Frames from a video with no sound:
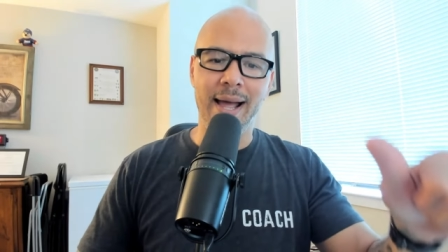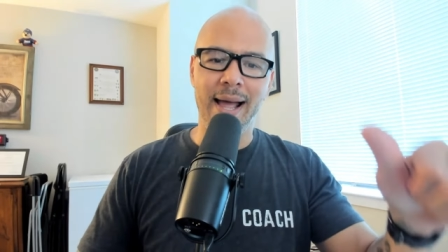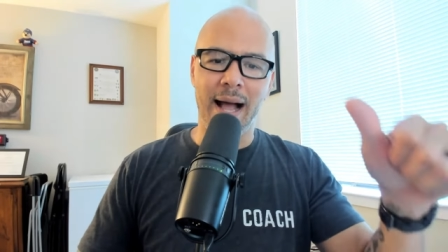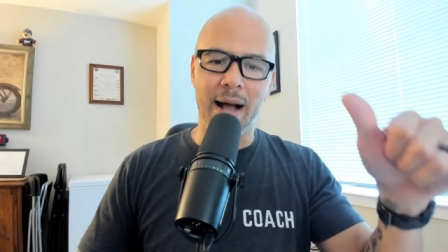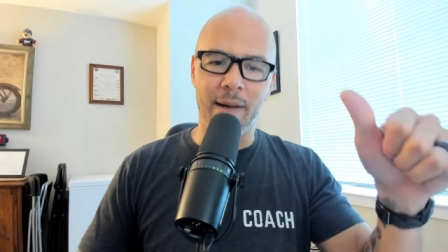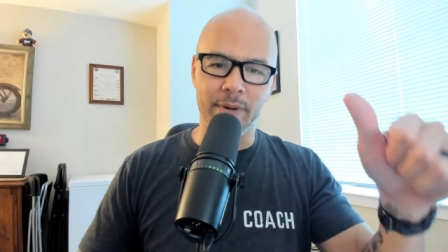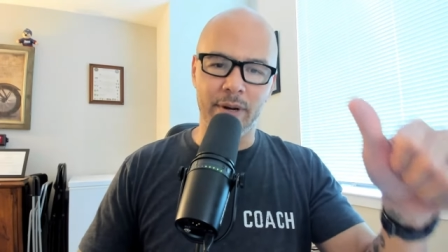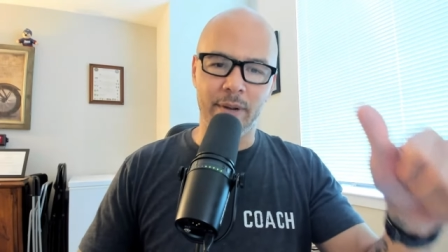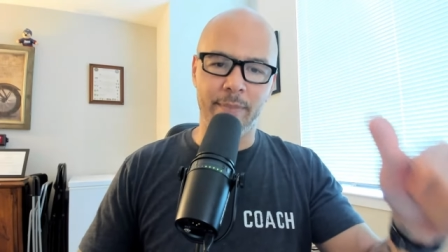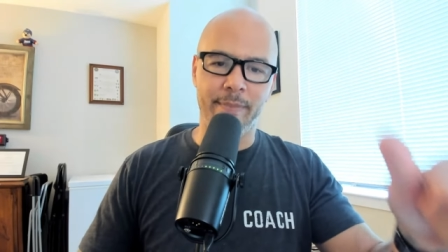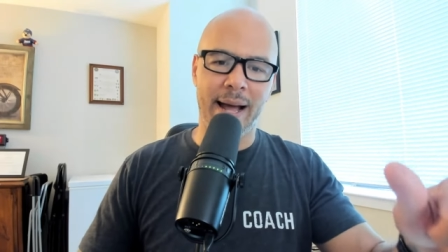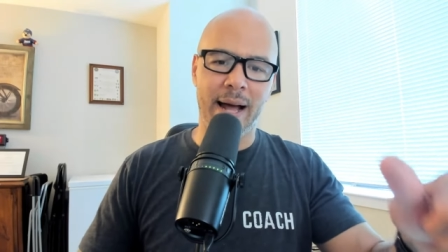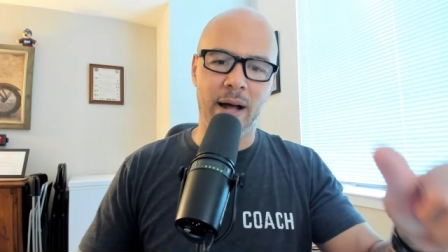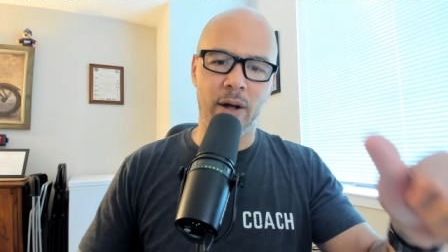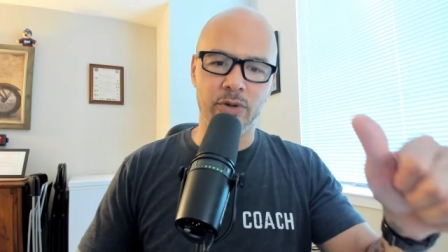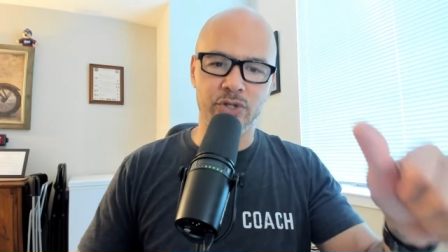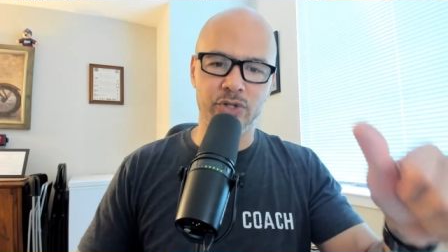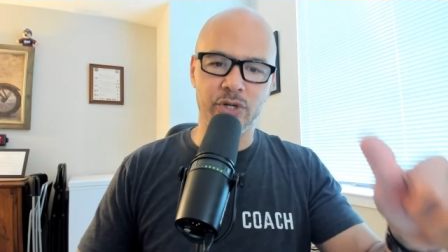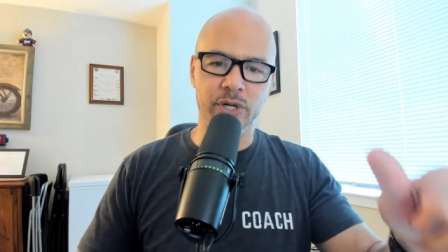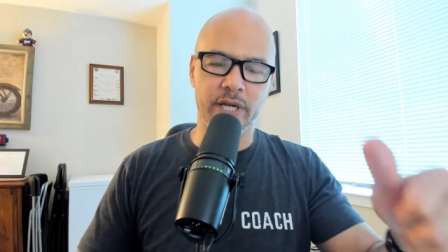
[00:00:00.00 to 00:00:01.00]
how many
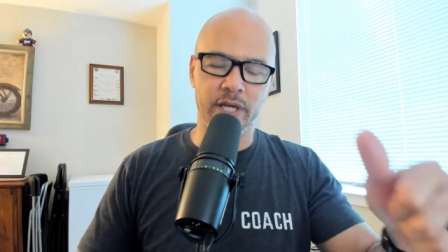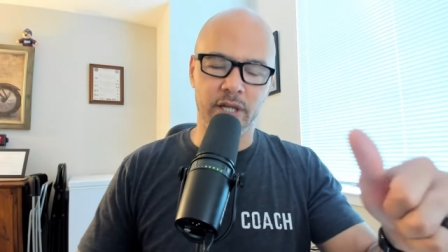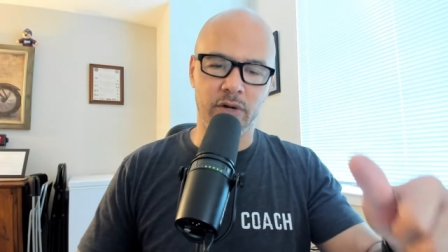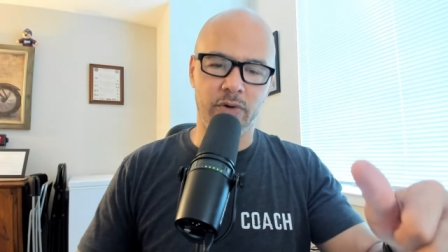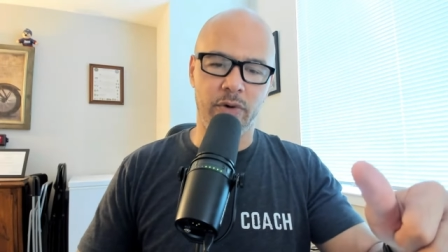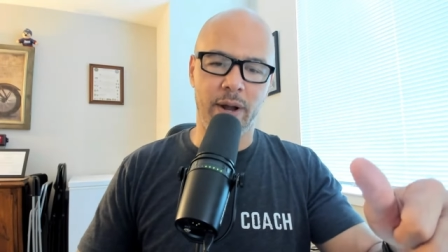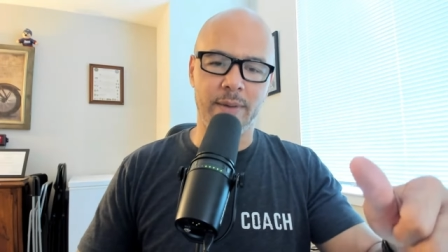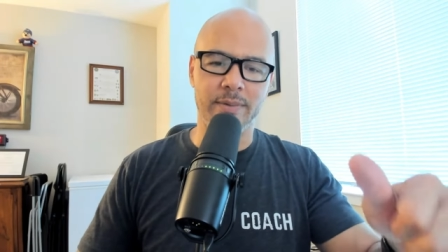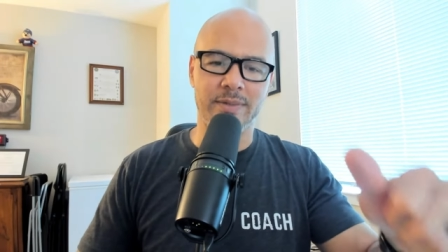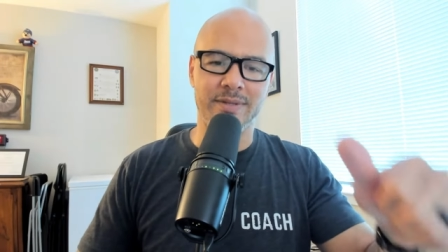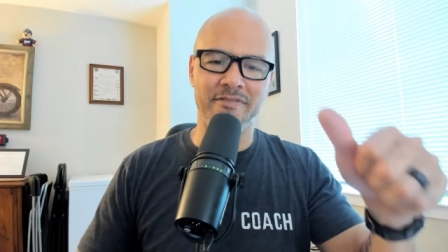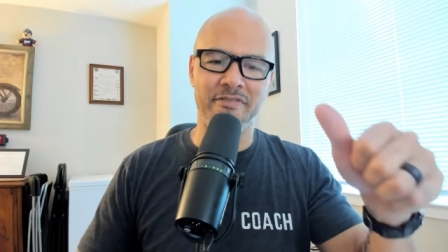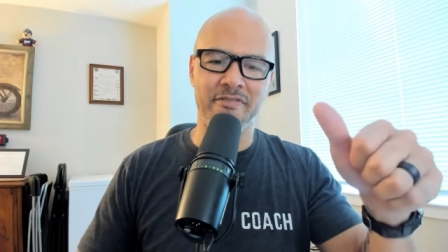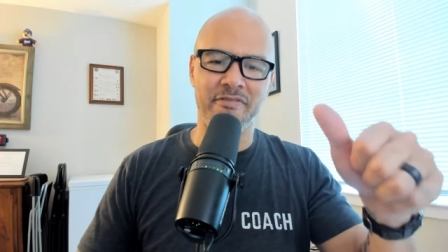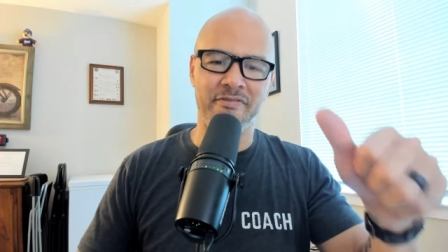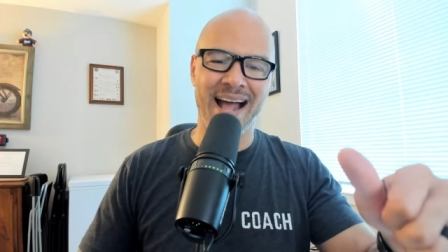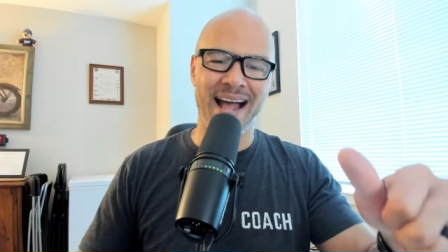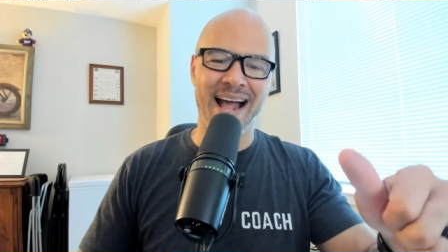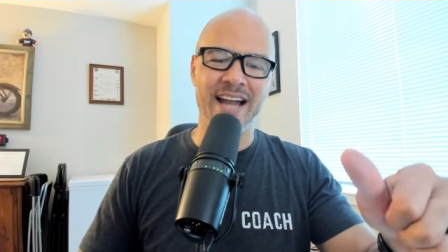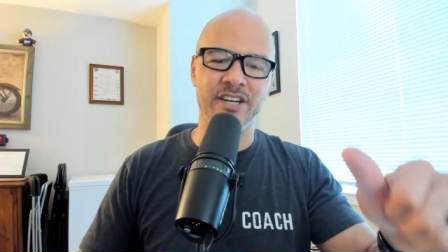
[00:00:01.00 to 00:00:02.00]
pounds or kilograms of
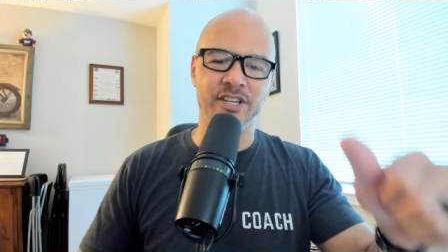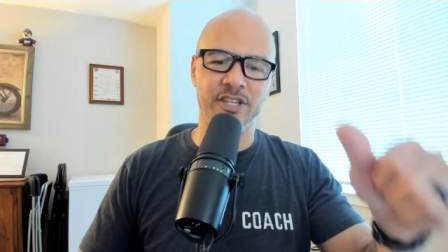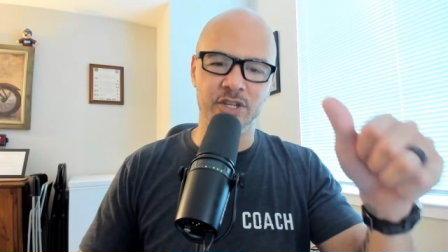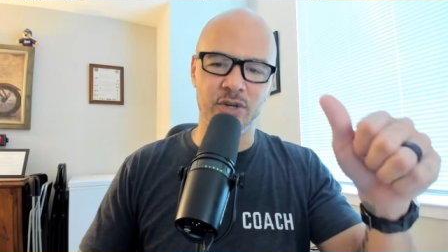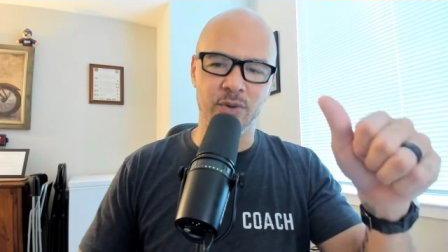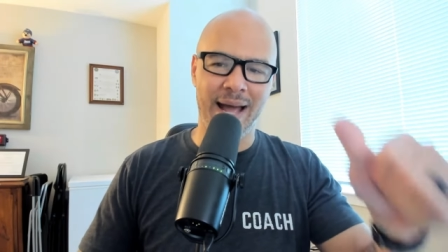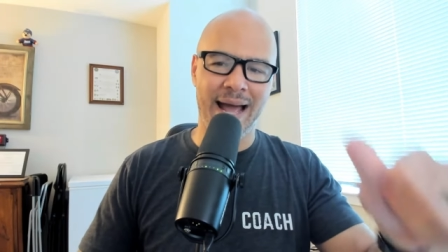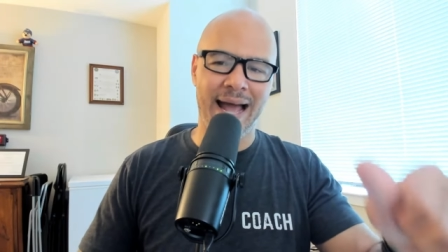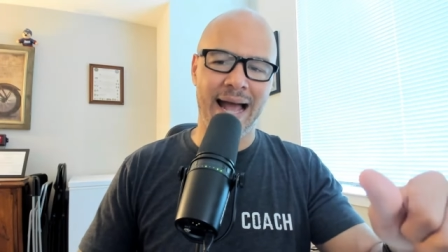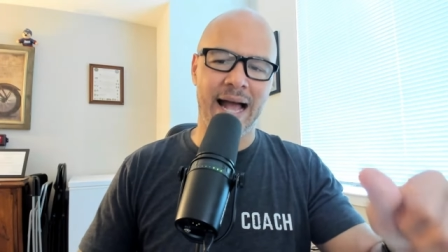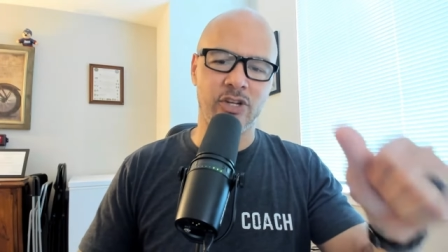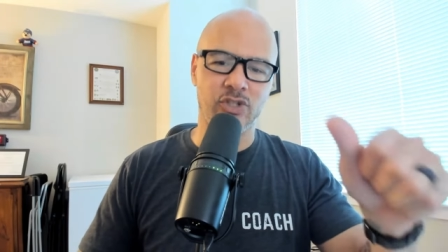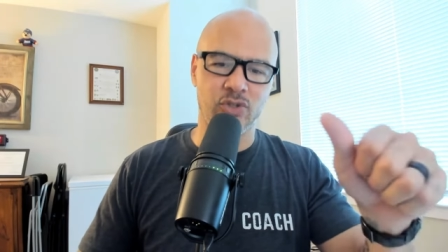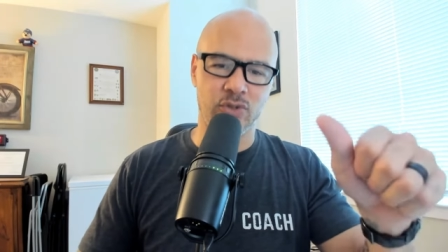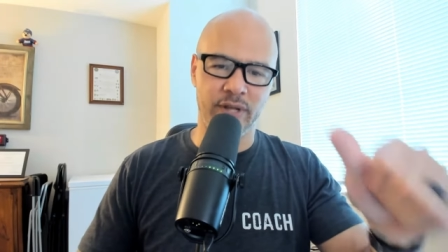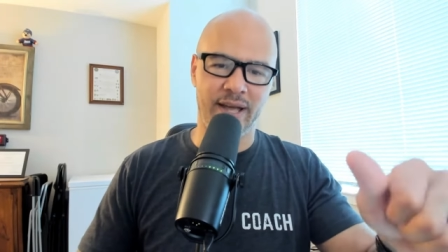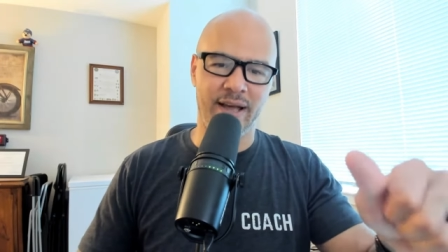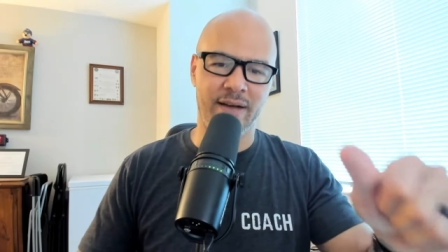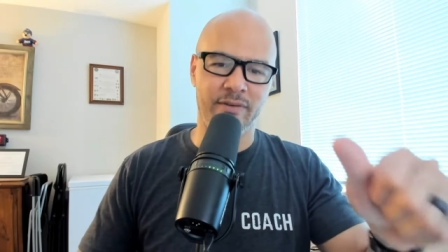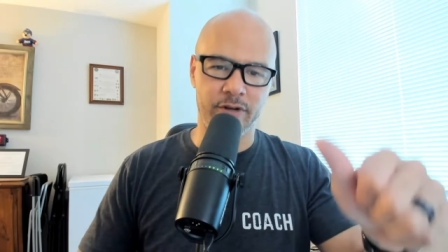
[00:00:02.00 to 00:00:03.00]
fat do you
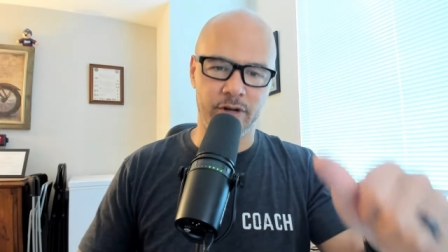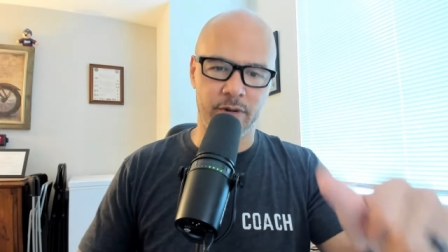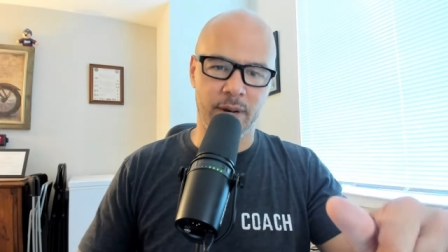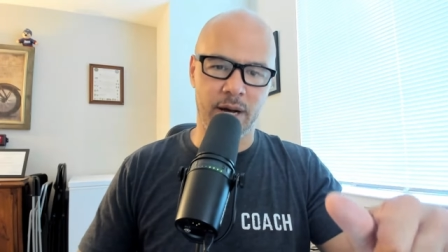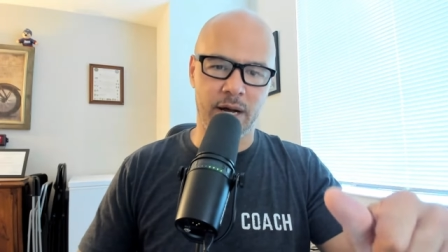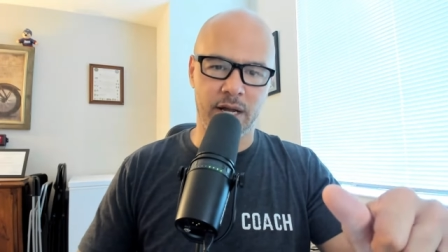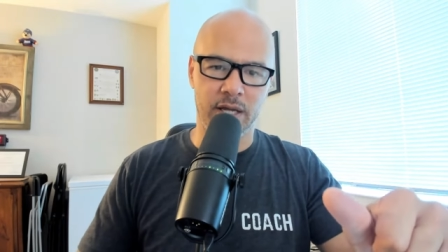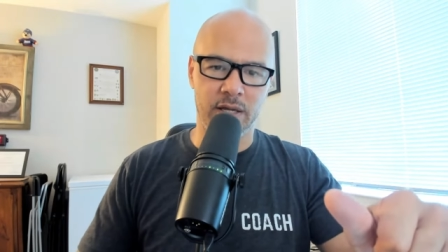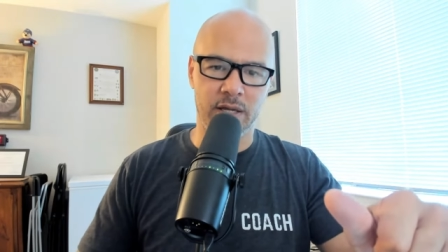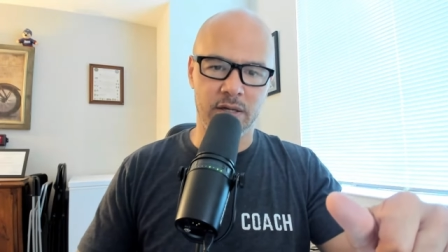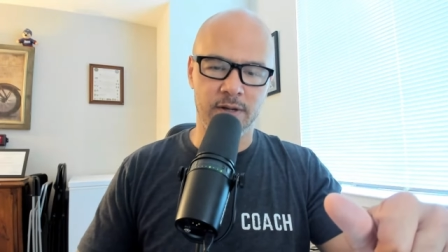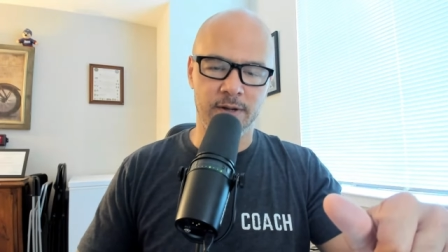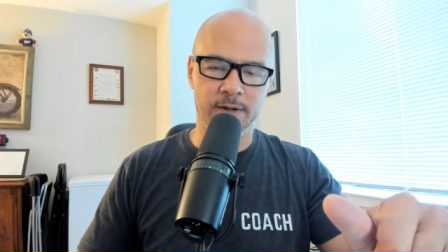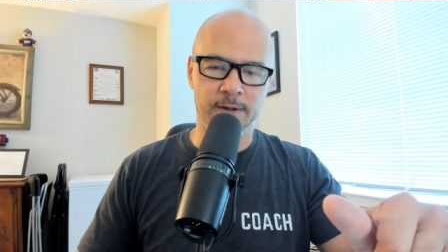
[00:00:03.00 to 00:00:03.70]
actually have in your body?